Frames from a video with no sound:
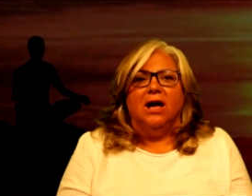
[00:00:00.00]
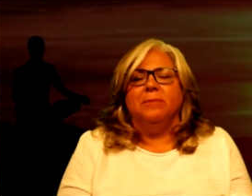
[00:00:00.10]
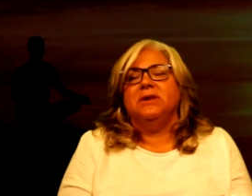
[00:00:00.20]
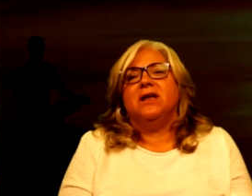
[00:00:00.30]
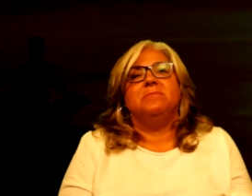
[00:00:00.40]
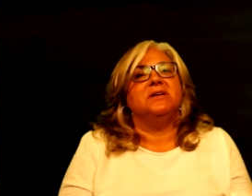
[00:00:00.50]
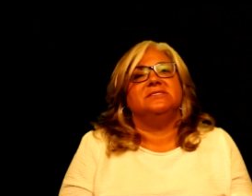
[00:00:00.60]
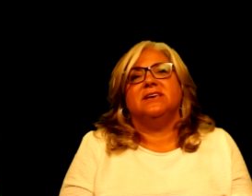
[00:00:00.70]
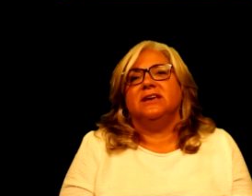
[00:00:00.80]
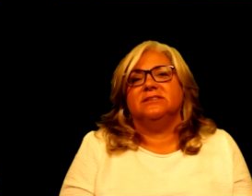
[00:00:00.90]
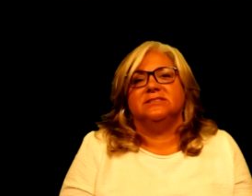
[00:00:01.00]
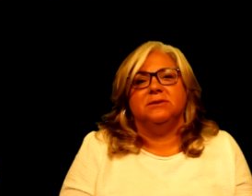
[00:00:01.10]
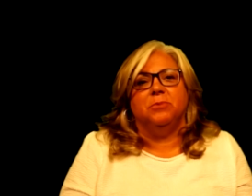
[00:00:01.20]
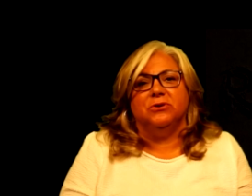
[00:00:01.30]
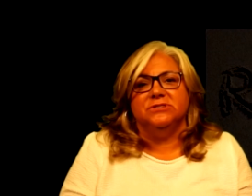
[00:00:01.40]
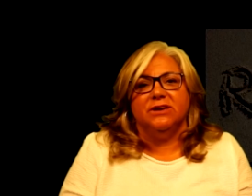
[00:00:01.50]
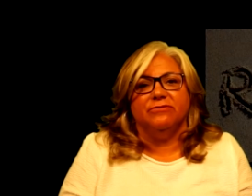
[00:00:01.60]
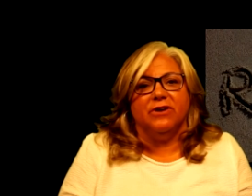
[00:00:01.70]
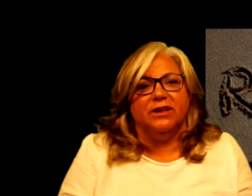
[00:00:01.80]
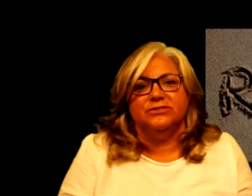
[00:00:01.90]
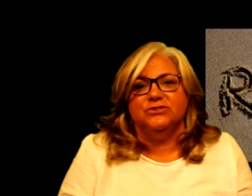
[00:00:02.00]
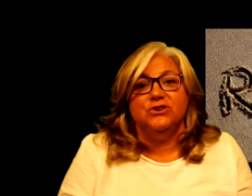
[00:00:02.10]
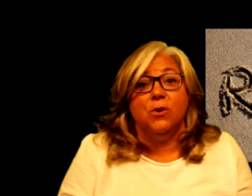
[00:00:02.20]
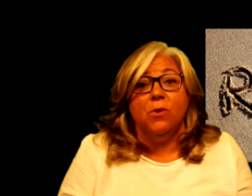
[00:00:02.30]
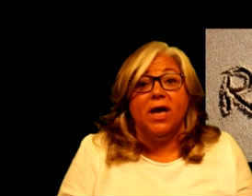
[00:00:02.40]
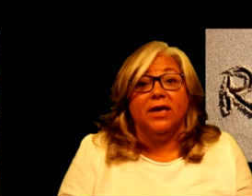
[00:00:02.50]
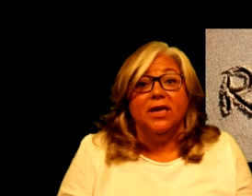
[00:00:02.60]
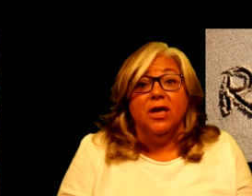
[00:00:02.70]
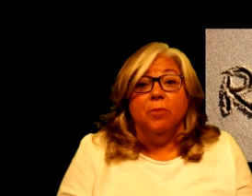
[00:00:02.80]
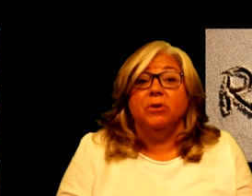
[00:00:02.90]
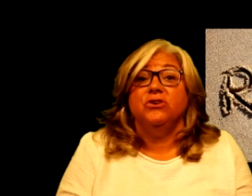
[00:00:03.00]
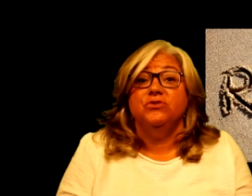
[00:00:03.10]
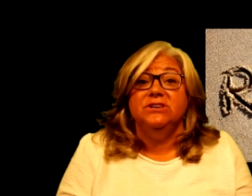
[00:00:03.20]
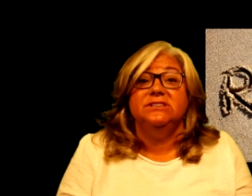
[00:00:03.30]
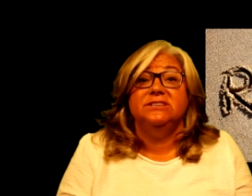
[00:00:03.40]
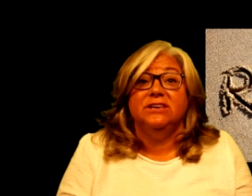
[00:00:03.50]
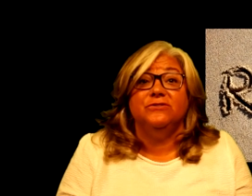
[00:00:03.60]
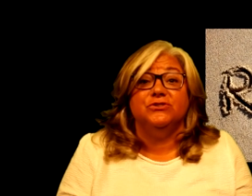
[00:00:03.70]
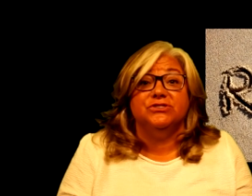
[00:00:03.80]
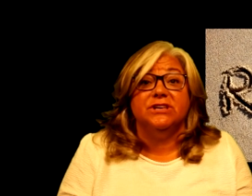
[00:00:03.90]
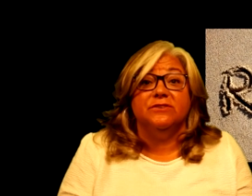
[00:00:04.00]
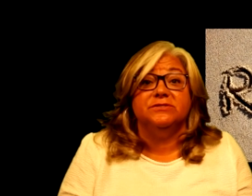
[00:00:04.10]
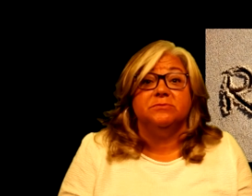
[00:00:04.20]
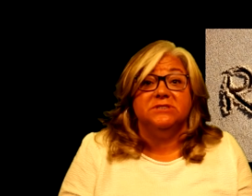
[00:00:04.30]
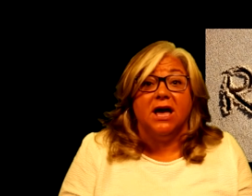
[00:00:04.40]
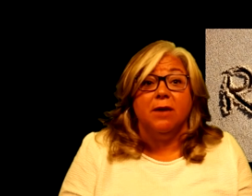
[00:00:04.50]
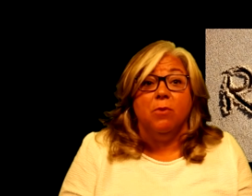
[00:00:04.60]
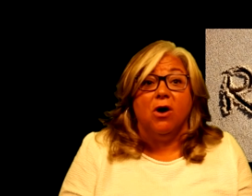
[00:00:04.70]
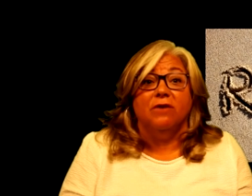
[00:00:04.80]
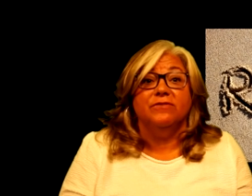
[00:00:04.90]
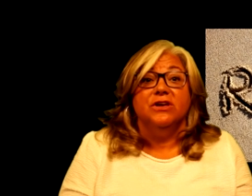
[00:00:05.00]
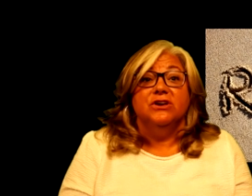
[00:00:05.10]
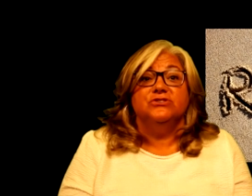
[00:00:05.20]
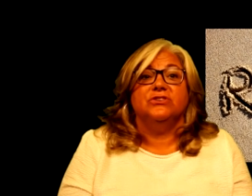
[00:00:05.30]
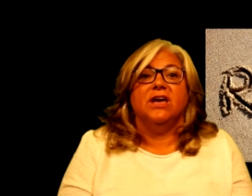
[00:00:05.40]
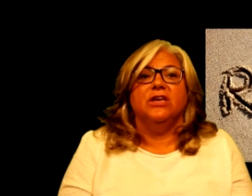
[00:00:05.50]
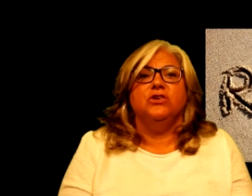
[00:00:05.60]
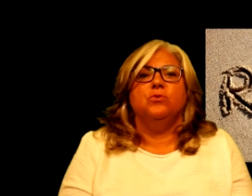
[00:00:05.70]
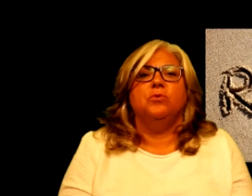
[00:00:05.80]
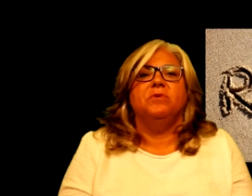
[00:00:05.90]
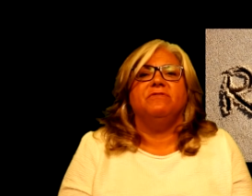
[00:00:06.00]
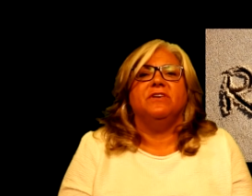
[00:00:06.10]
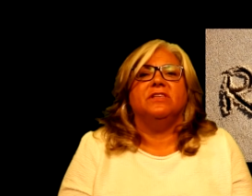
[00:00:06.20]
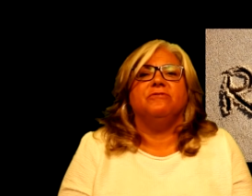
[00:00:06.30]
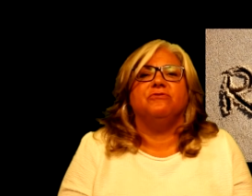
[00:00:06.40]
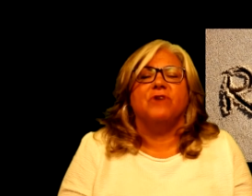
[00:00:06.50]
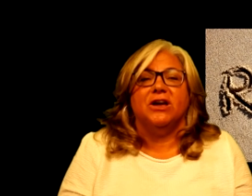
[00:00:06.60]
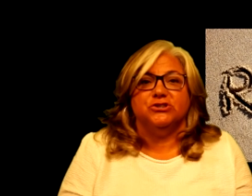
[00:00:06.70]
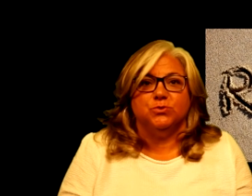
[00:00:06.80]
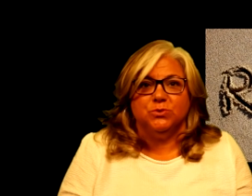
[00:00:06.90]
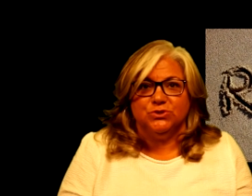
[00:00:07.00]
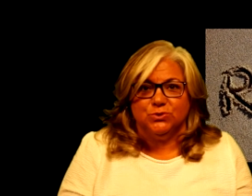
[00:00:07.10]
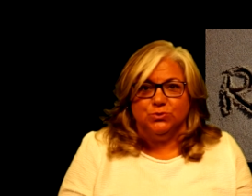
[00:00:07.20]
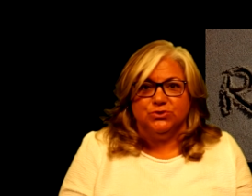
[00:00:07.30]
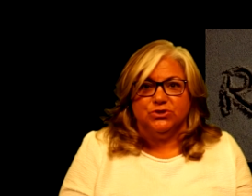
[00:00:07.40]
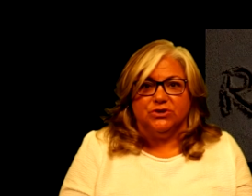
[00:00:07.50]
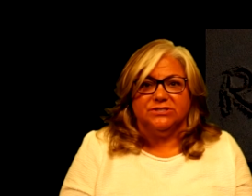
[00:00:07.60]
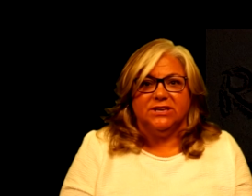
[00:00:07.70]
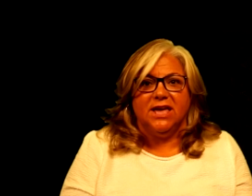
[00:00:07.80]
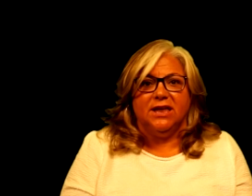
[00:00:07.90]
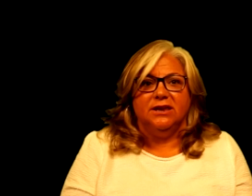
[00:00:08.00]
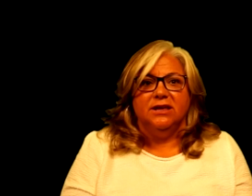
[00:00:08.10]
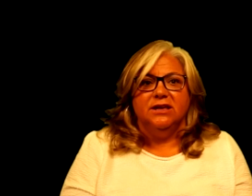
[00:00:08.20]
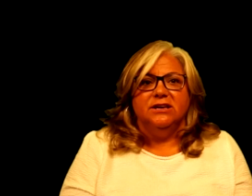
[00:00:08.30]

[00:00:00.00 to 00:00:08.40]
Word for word: I mean, I'm not saying sleep all day, friends, no way. But you need to give yourself some time off so that you will be feeling fresh when school starts again.